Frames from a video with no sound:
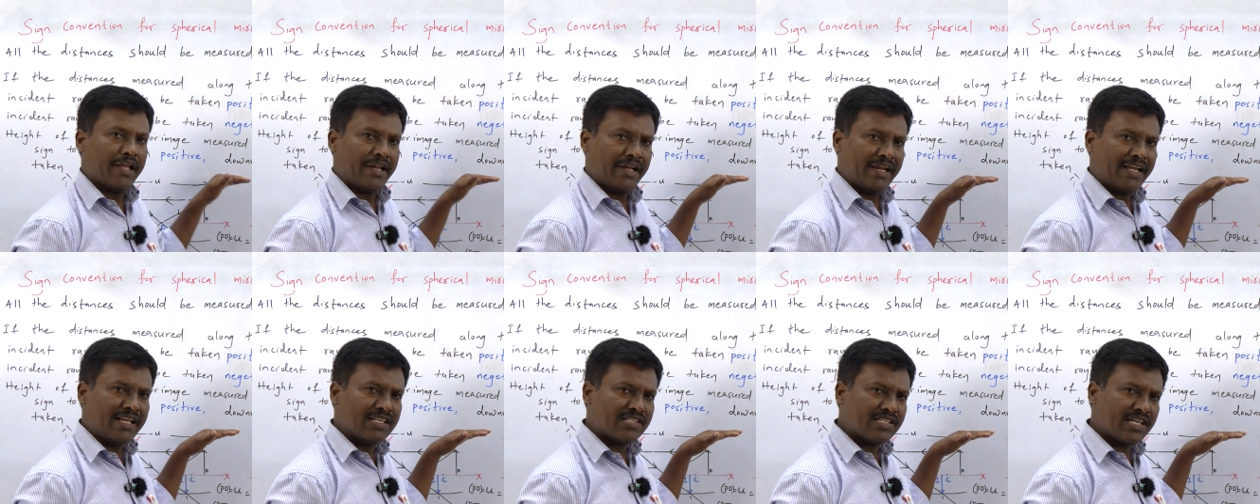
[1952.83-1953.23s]

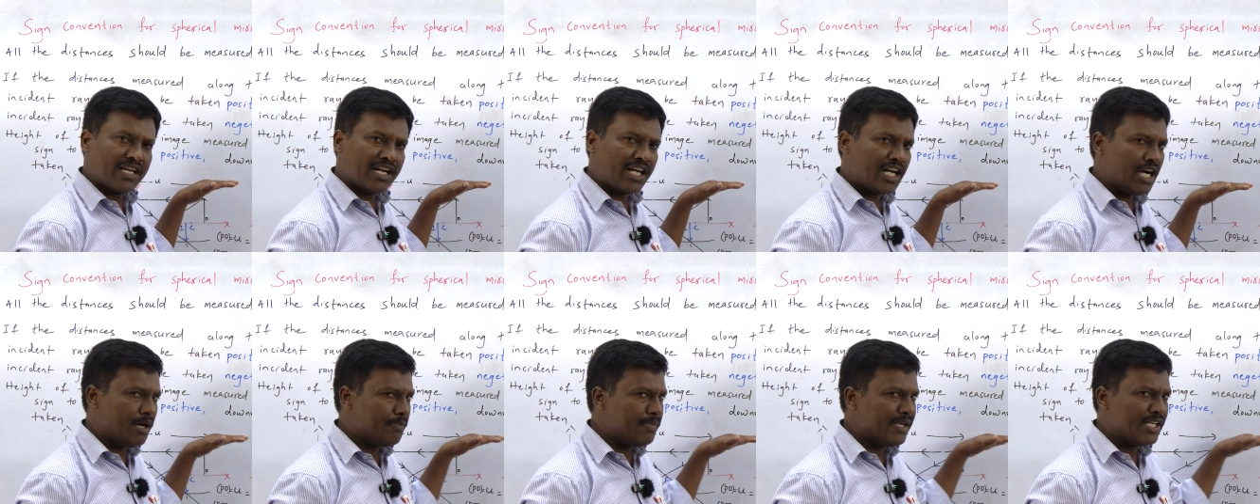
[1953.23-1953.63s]
rays
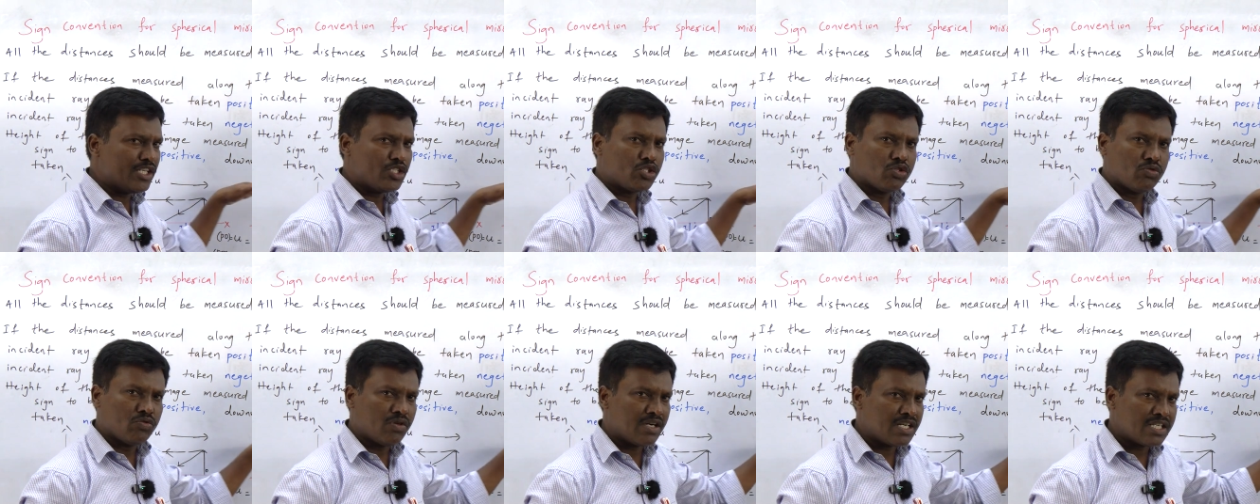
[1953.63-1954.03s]
are
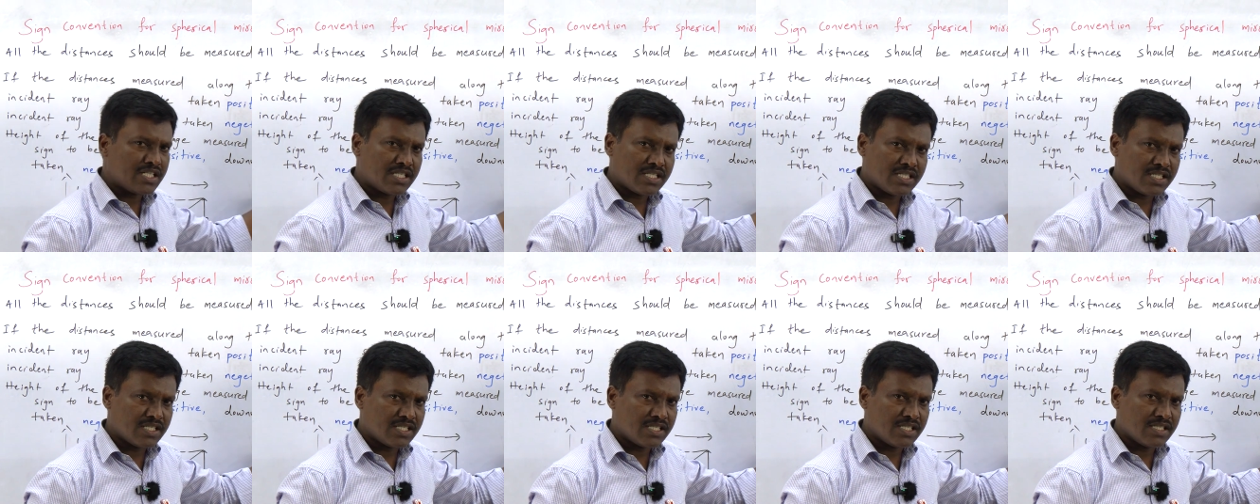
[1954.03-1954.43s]
coming
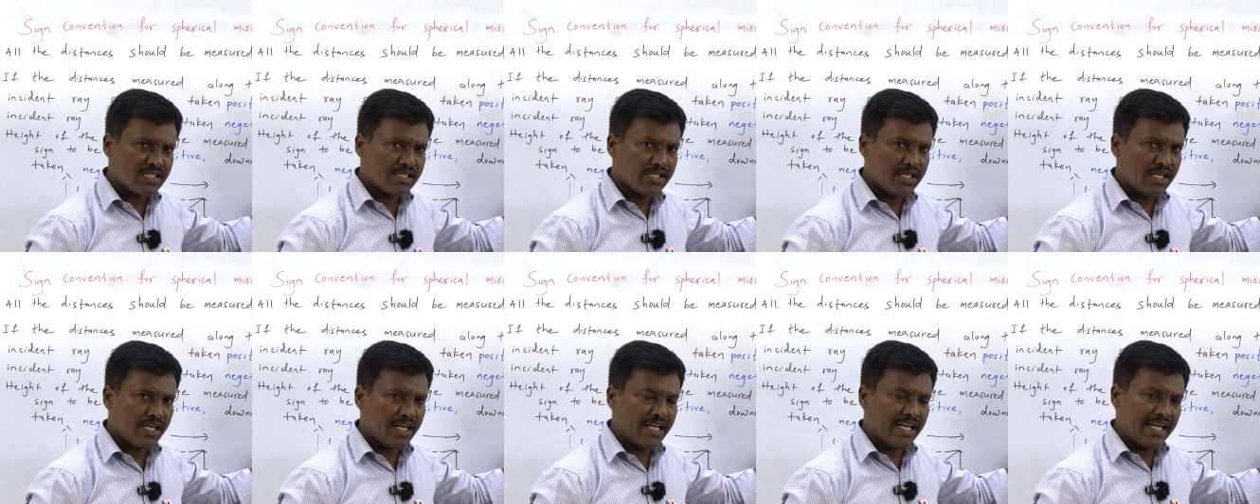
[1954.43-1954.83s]
towards
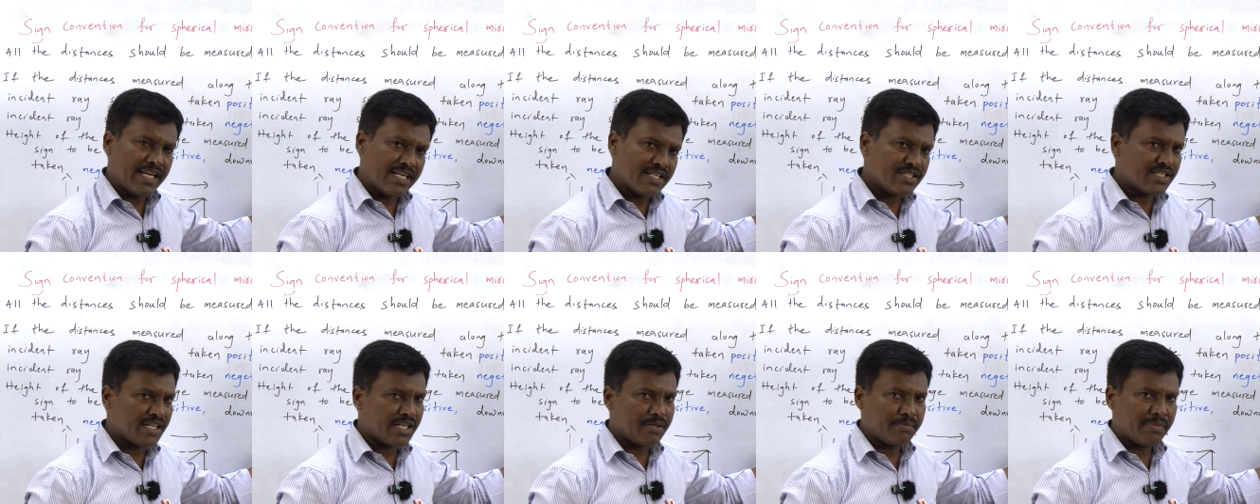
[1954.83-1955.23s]

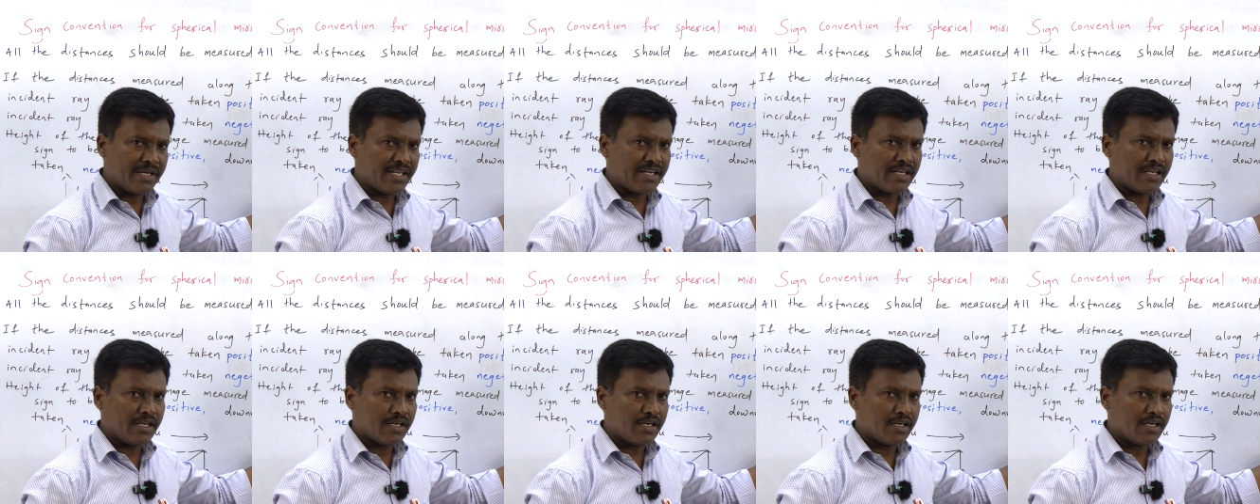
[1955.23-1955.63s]
lens and
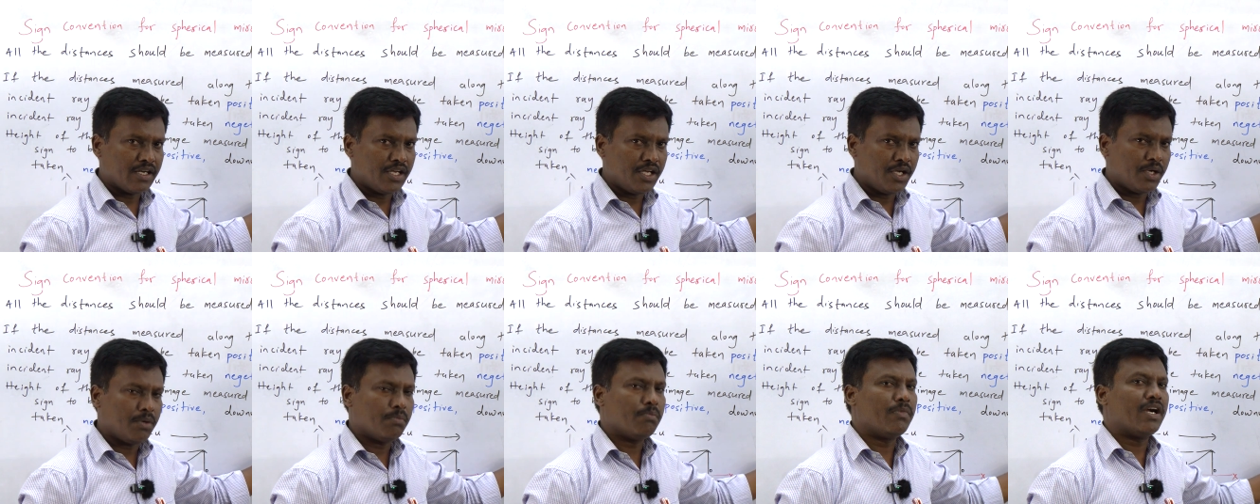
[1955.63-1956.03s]
mirror,
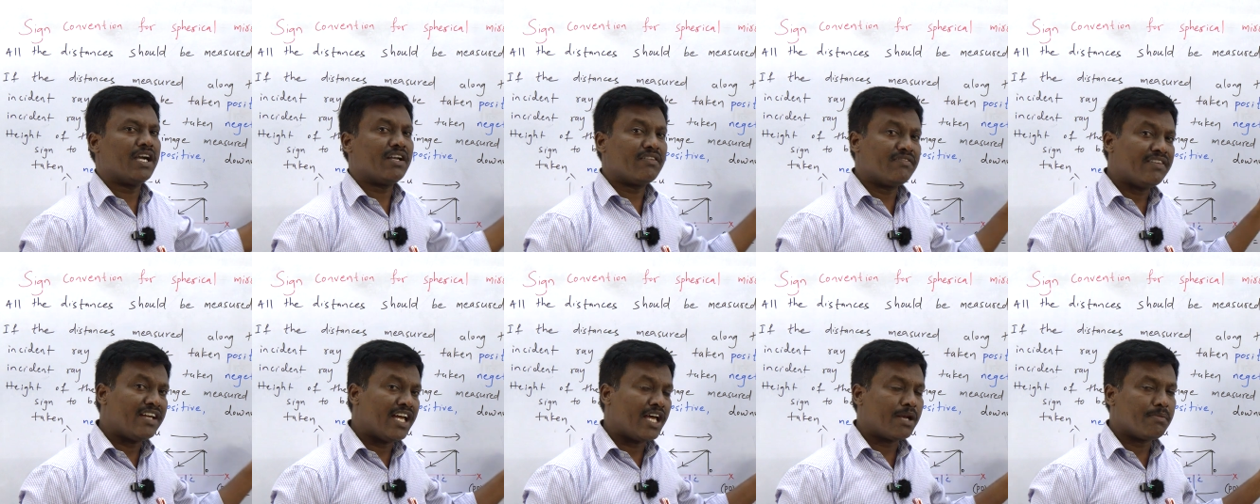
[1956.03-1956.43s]

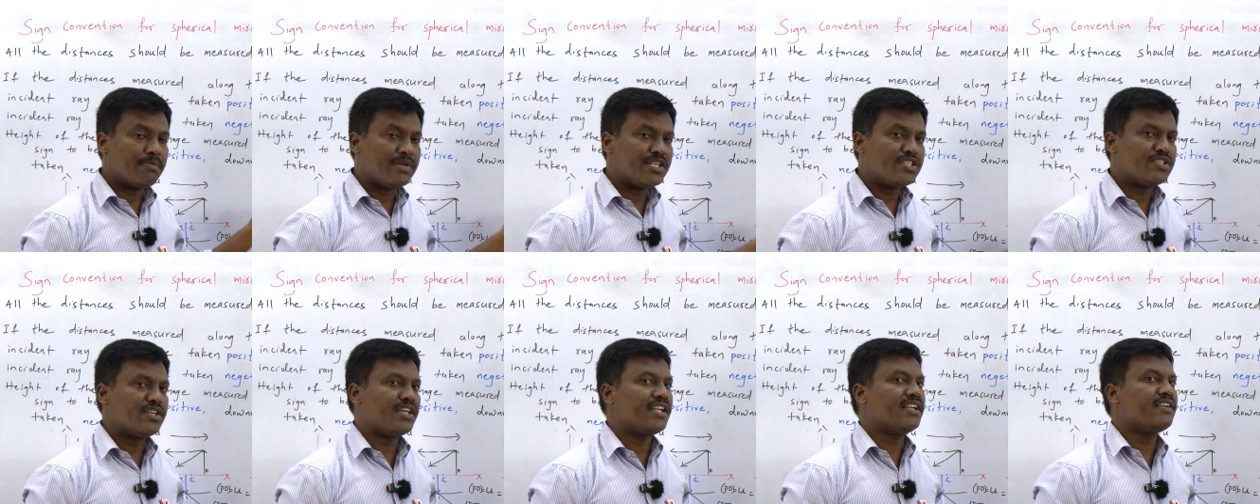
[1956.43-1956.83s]
but we are
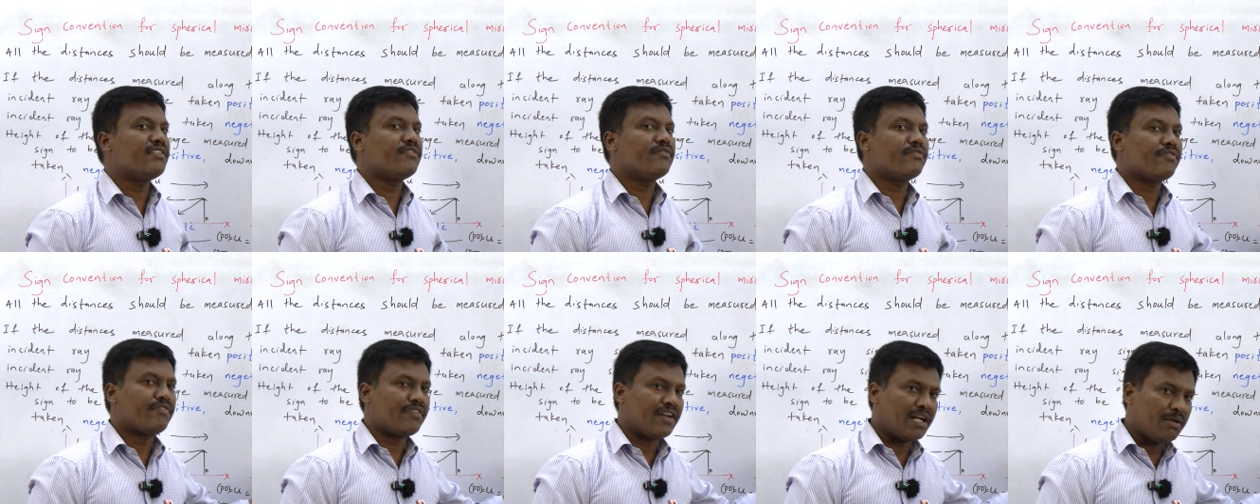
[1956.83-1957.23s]

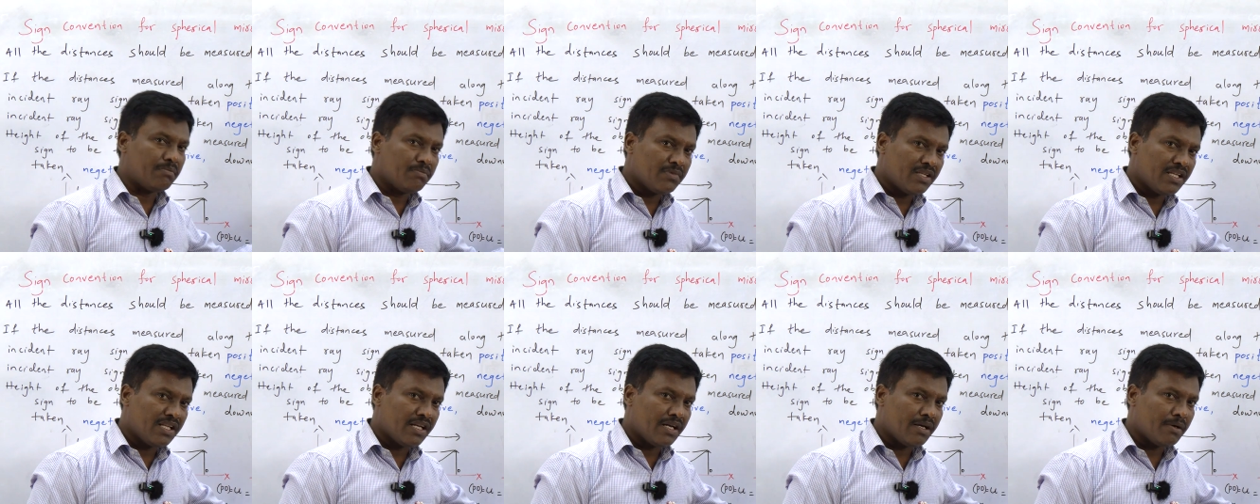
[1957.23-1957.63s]
measuring
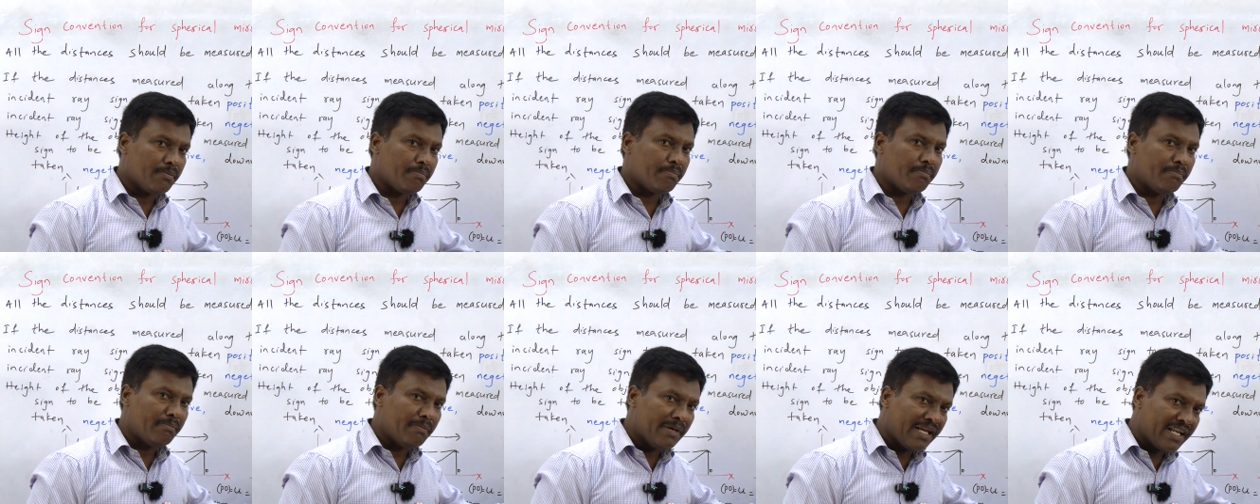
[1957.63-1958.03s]
from the
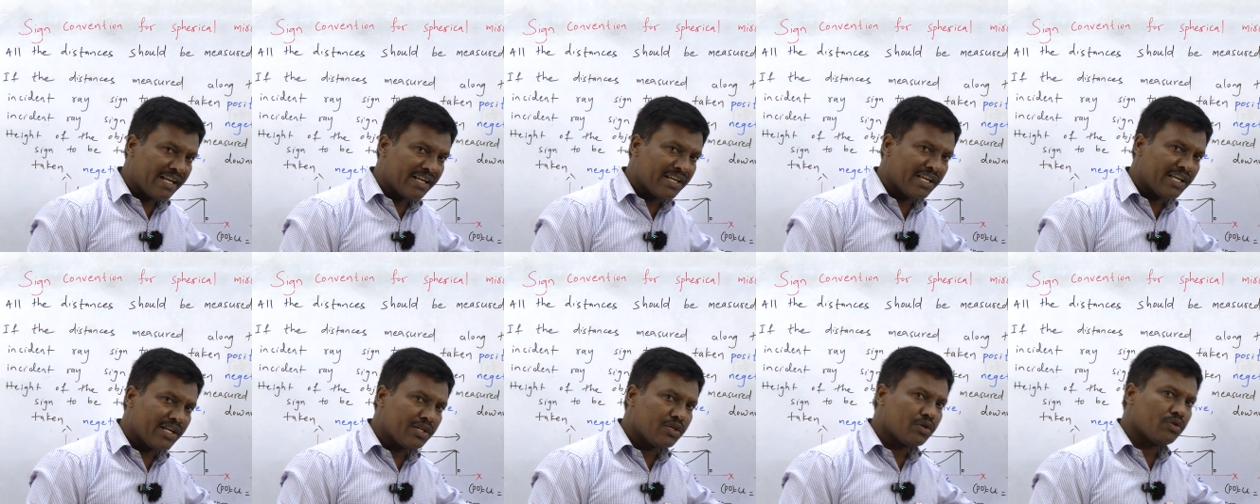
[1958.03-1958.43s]

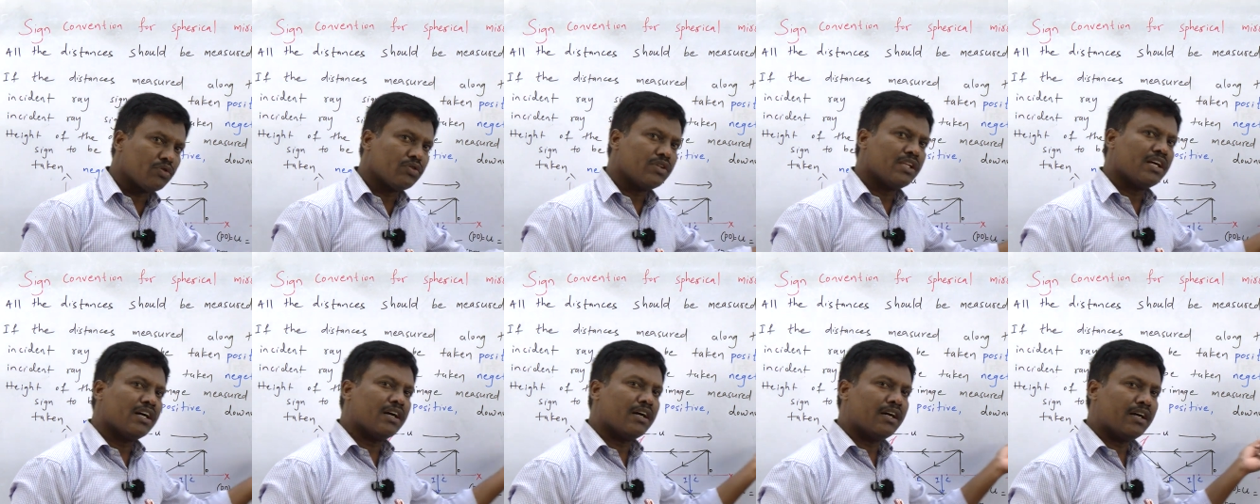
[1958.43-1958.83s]
mirror to
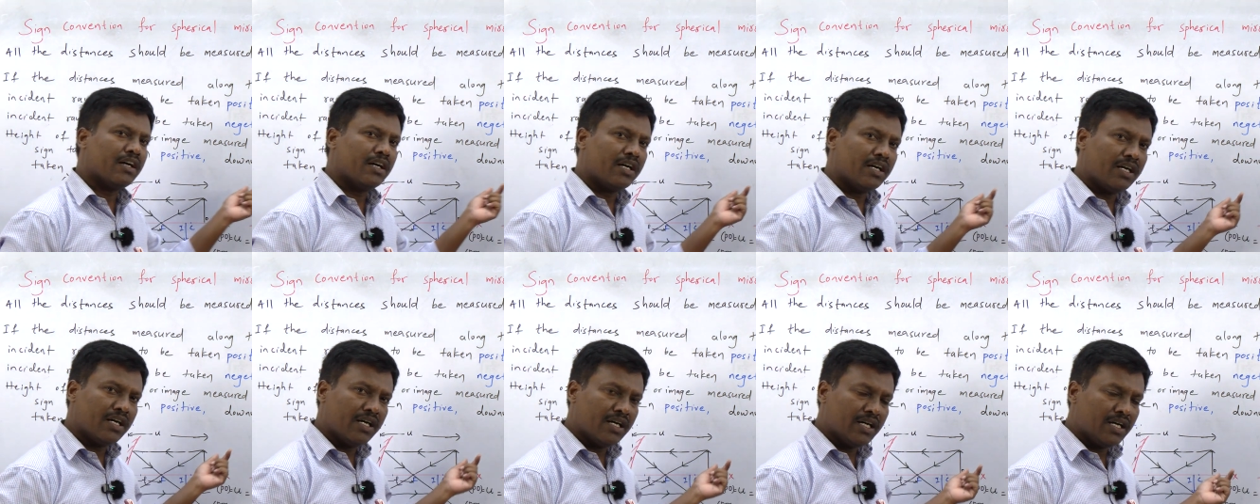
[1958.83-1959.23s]

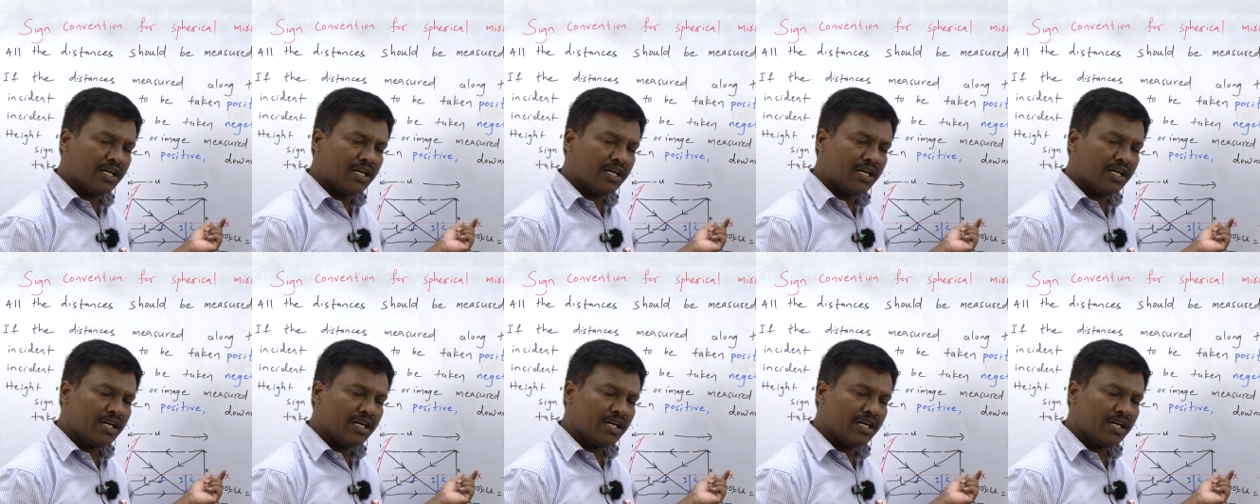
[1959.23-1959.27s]
the